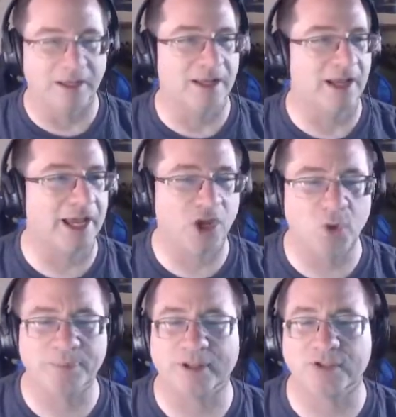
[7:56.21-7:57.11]
I
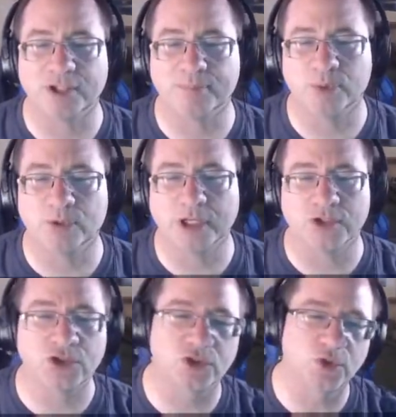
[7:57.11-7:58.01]
hope at some point
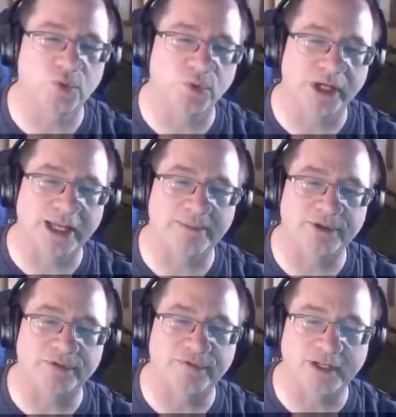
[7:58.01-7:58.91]
soon we're able
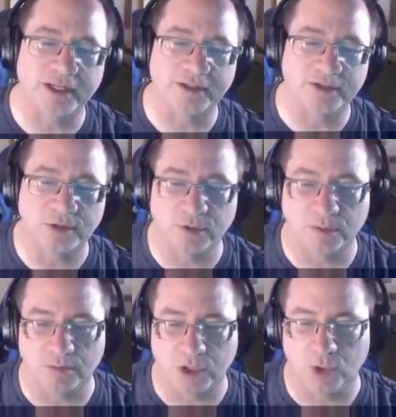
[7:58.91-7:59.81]
to find. Oh,
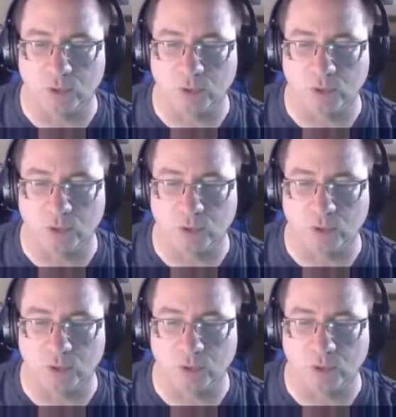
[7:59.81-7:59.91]
whoa.